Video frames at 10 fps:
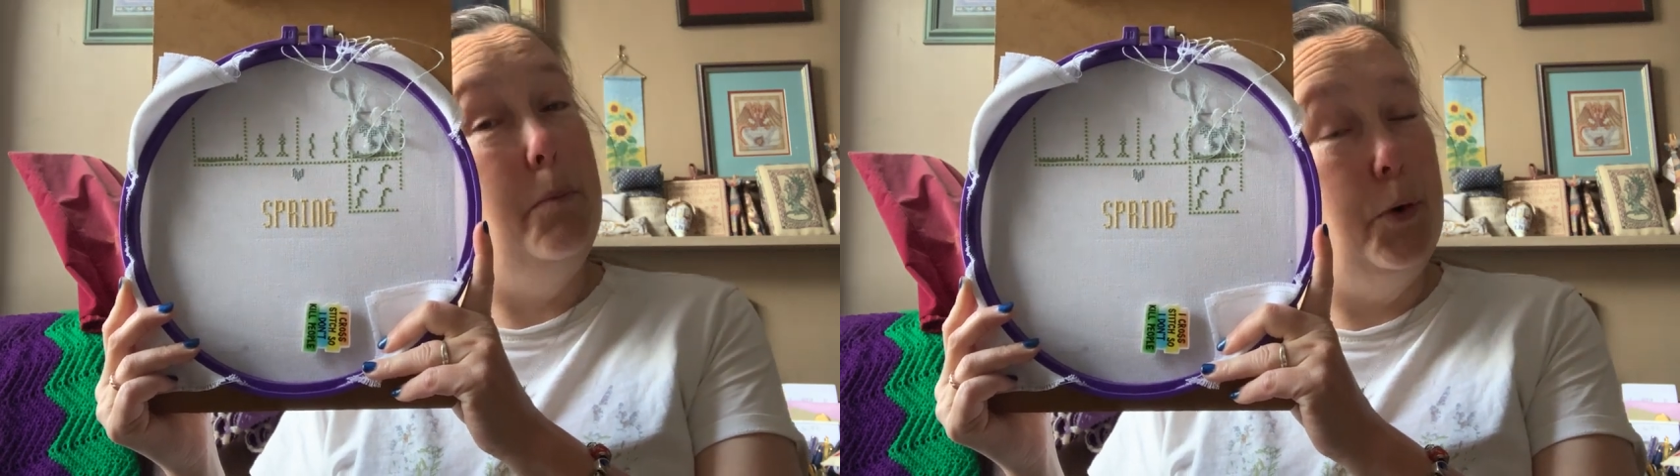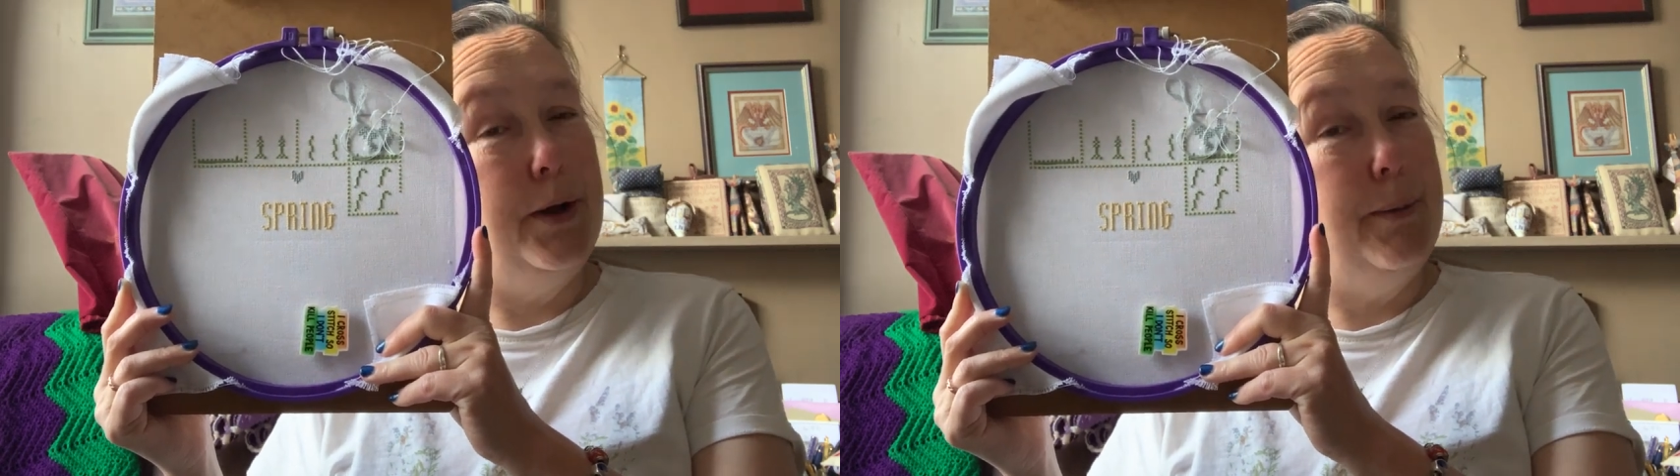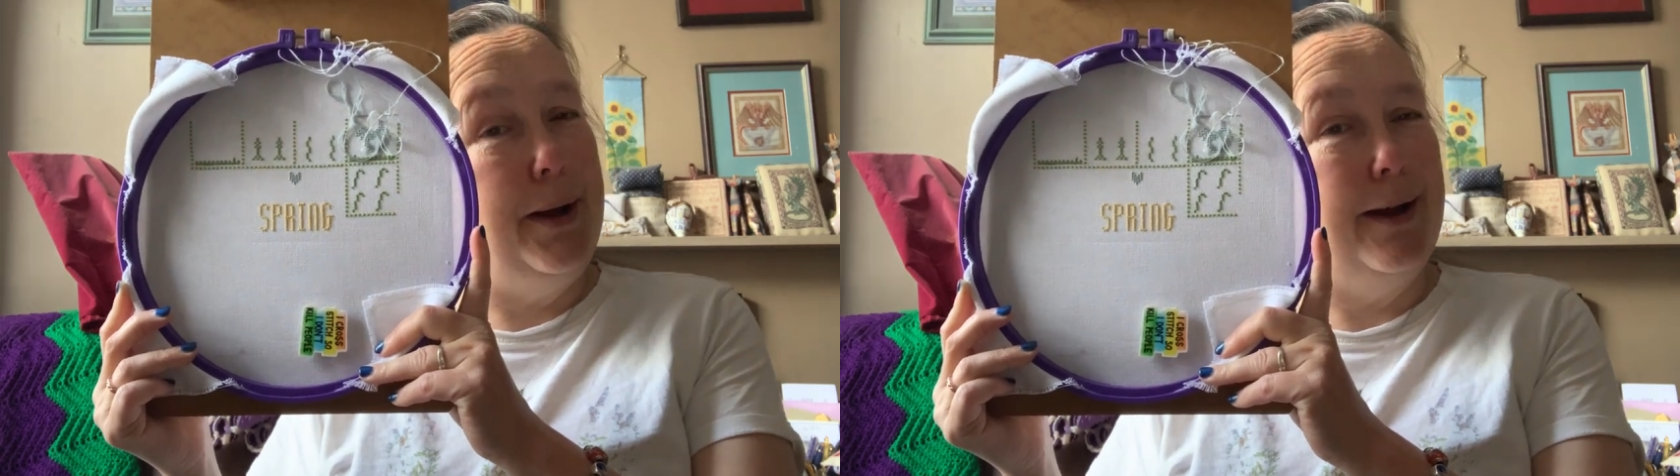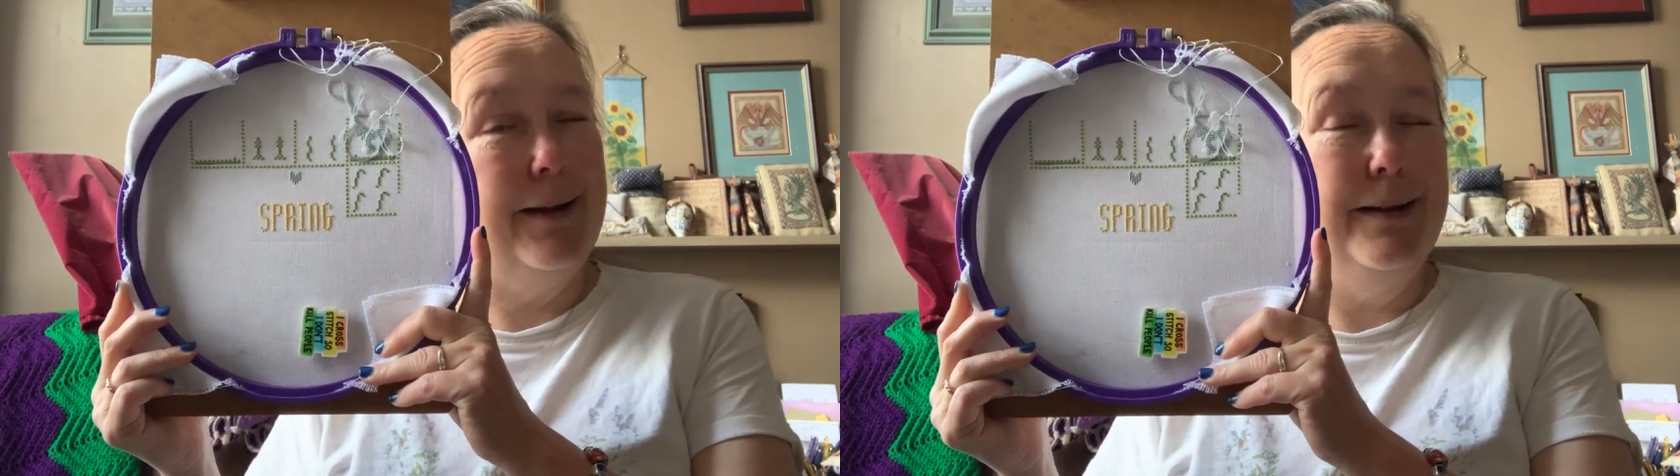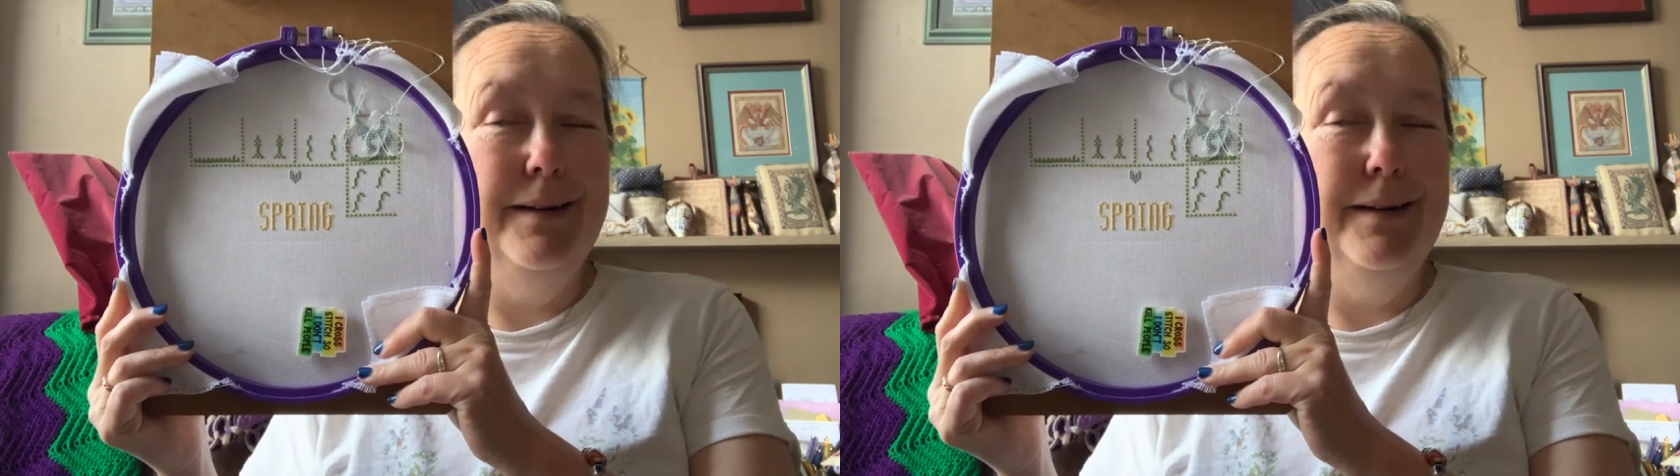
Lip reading: putting it back.